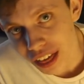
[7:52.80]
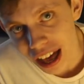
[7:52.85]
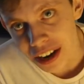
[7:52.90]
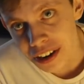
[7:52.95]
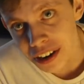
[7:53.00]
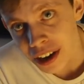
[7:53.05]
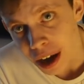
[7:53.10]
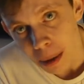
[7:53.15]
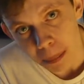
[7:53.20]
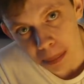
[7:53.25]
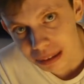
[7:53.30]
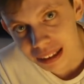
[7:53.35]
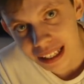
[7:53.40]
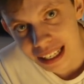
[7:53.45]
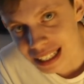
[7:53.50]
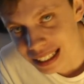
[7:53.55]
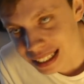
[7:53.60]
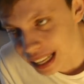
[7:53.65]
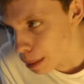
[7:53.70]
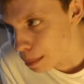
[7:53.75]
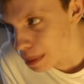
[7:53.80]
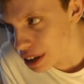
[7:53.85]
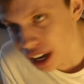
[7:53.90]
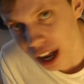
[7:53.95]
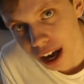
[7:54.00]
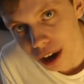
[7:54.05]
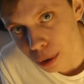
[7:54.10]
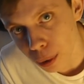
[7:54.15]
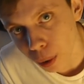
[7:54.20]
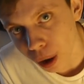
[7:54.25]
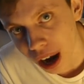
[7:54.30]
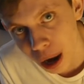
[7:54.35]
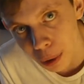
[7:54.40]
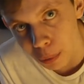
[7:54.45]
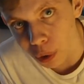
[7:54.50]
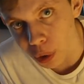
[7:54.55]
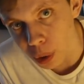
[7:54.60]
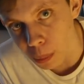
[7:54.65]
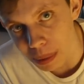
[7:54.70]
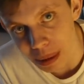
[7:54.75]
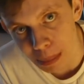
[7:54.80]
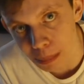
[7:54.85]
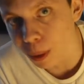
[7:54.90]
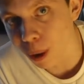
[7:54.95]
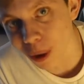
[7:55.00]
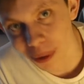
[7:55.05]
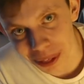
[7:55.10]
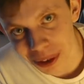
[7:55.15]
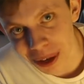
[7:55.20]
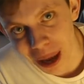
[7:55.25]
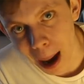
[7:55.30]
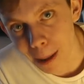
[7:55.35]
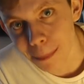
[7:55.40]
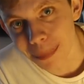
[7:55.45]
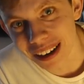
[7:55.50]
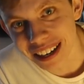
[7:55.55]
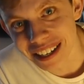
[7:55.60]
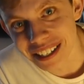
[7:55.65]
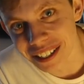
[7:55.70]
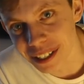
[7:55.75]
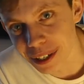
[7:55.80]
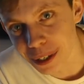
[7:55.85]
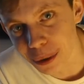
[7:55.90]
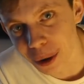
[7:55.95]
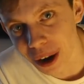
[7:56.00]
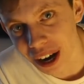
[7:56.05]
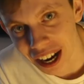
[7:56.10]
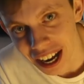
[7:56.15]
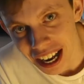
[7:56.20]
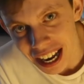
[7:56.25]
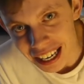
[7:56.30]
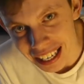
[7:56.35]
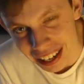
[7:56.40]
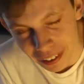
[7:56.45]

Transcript: then please let me know. I will be more than happy to